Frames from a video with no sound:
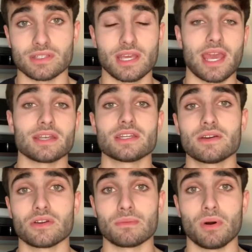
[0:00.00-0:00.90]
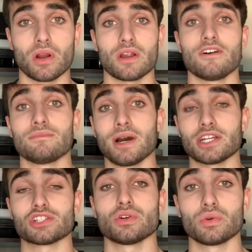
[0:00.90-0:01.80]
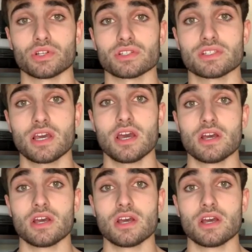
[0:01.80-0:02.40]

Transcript: the anterior part of my shoulders.